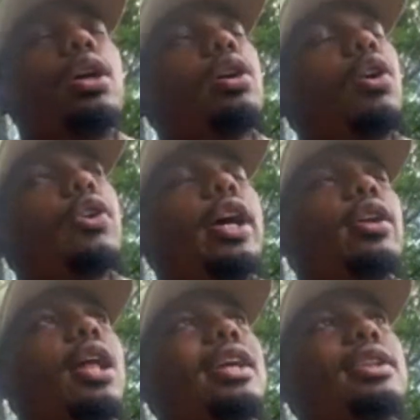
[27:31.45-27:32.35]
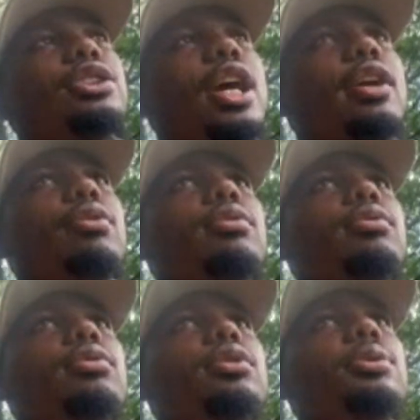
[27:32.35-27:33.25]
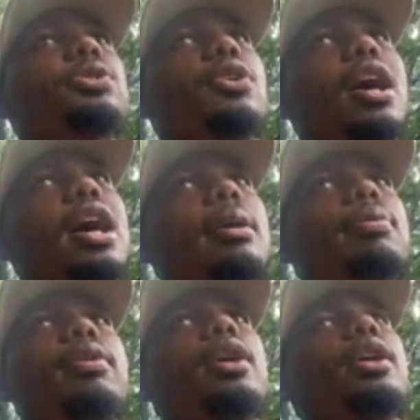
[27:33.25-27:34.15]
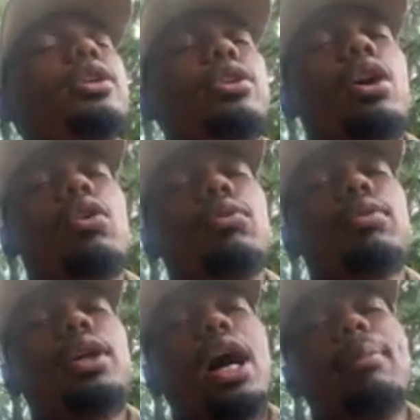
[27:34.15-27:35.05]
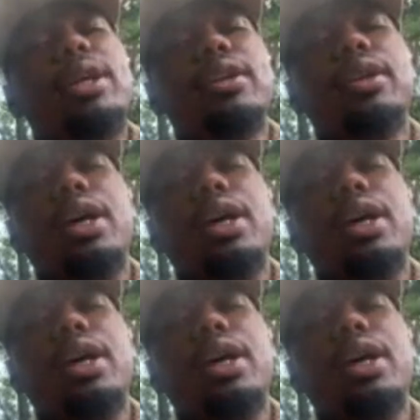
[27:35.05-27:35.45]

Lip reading: Go there, like the channel, subscribe, you know, comment.